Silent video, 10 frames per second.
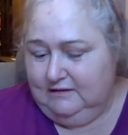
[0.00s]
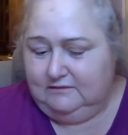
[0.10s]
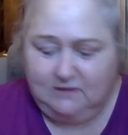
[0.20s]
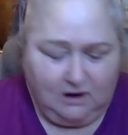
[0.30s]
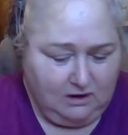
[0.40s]

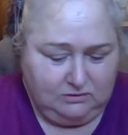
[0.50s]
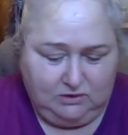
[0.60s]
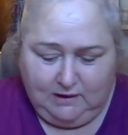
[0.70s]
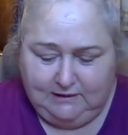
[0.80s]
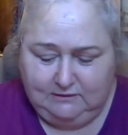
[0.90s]

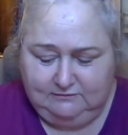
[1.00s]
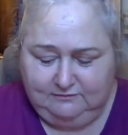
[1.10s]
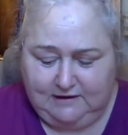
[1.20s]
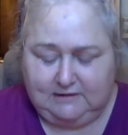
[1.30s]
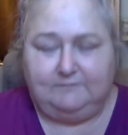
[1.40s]
No, I couldn't
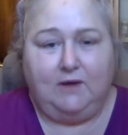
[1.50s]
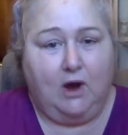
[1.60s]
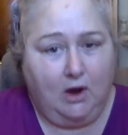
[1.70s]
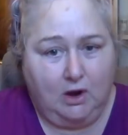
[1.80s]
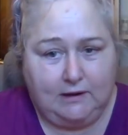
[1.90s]
find it.
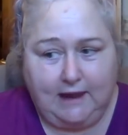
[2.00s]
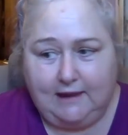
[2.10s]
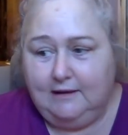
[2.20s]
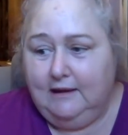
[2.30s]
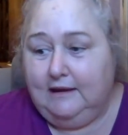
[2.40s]
Oh,
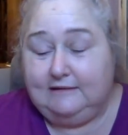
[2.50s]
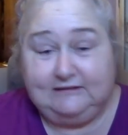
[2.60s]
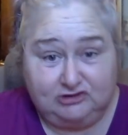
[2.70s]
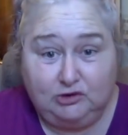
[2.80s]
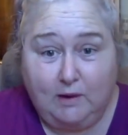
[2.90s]
okay. He
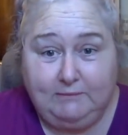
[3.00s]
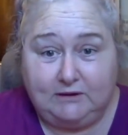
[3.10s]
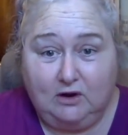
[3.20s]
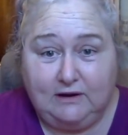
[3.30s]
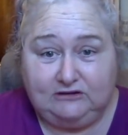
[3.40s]
says, you want me
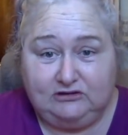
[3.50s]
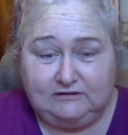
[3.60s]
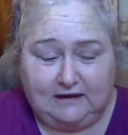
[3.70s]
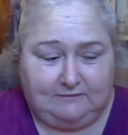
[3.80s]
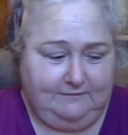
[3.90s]
to go get you
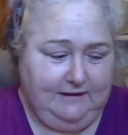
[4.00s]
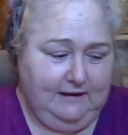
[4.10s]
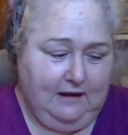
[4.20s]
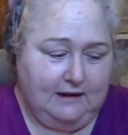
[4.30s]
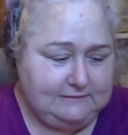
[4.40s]
some?
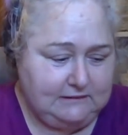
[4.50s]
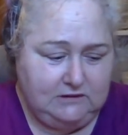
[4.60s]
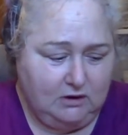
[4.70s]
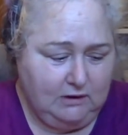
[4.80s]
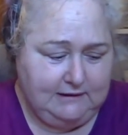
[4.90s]
I said,
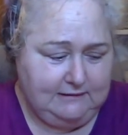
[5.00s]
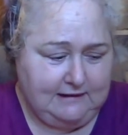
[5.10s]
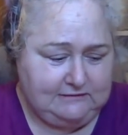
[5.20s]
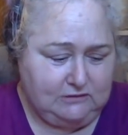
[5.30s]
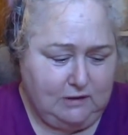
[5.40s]
no, honey,
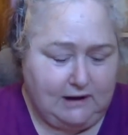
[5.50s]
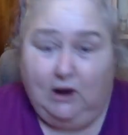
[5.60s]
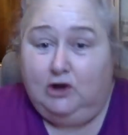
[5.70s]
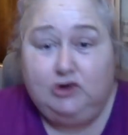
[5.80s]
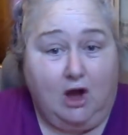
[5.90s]
that's all right.
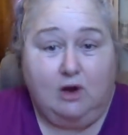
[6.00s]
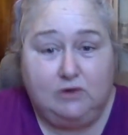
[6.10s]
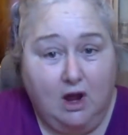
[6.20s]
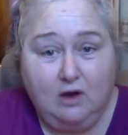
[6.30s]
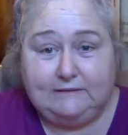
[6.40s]
No,
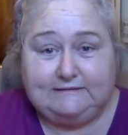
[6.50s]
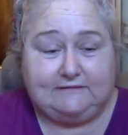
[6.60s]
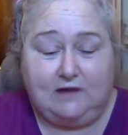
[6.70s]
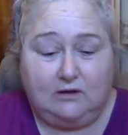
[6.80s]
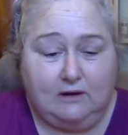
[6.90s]
he
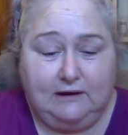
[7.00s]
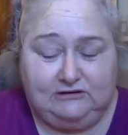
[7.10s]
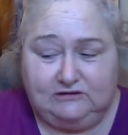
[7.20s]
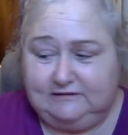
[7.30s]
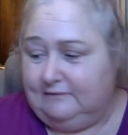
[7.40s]
says, I'll go
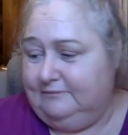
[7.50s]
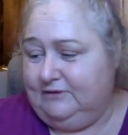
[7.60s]
get you some.